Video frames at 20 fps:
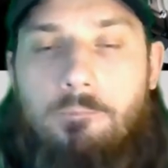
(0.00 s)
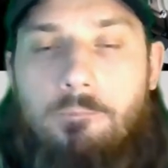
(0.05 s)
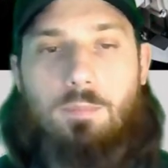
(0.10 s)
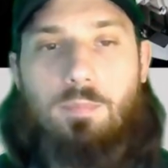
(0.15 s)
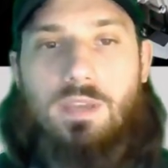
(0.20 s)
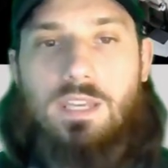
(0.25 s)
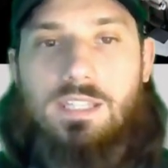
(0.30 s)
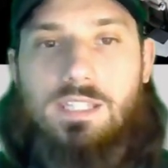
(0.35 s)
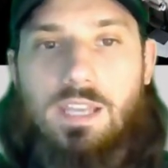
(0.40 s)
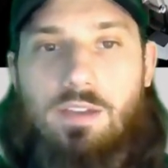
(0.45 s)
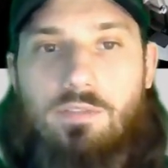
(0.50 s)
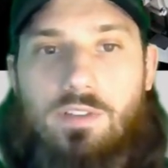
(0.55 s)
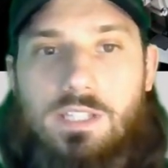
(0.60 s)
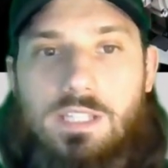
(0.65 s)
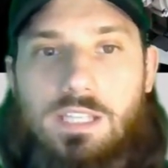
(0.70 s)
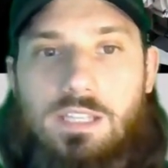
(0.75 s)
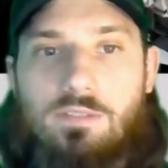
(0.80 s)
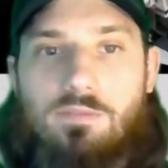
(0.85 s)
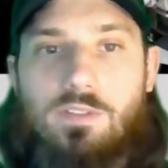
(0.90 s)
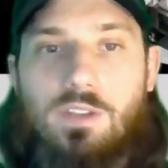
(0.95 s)
The
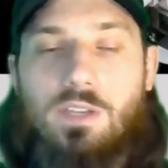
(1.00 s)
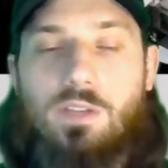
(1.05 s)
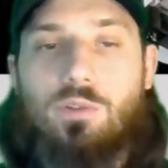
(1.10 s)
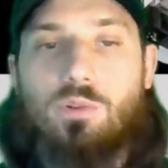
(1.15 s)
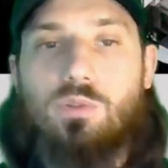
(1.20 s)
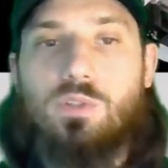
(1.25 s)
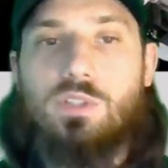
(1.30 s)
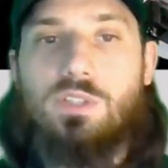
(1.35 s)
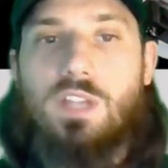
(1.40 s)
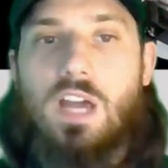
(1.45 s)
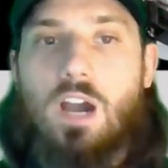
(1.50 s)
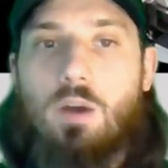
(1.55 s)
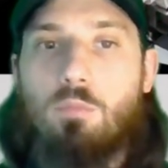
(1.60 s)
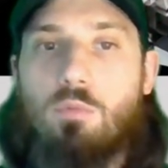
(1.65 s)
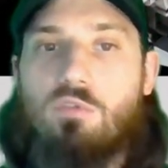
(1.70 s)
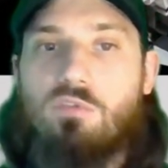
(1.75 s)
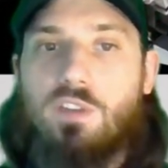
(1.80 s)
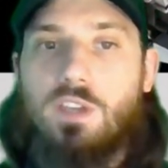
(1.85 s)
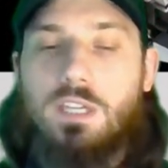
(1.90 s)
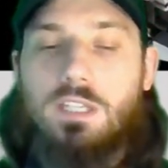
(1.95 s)
P7-C vehicles are now
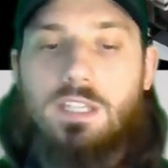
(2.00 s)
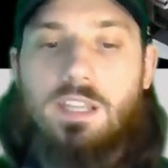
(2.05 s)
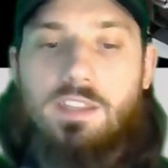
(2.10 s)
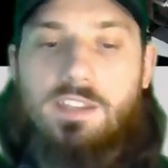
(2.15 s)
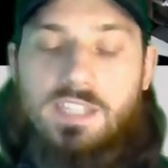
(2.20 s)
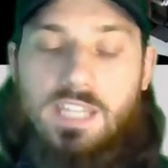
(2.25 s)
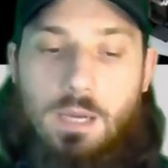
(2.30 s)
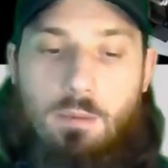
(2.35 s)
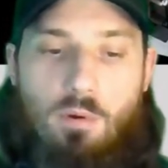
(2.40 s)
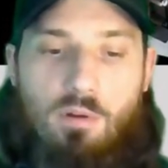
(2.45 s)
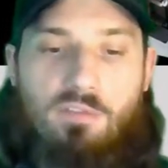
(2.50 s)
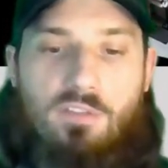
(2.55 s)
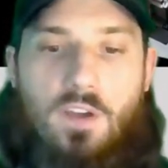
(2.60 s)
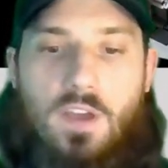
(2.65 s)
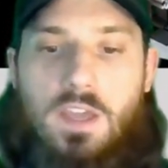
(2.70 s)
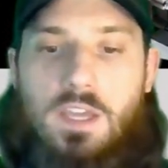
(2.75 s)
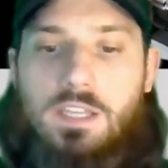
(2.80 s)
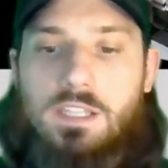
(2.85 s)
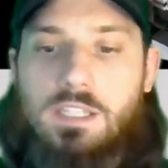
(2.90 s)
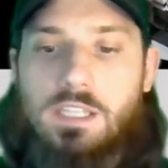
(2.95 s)
moving into the demo
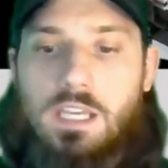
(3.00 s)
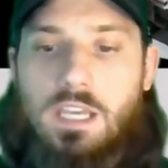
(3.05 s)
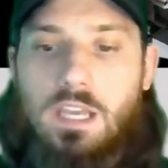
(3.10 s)
phase,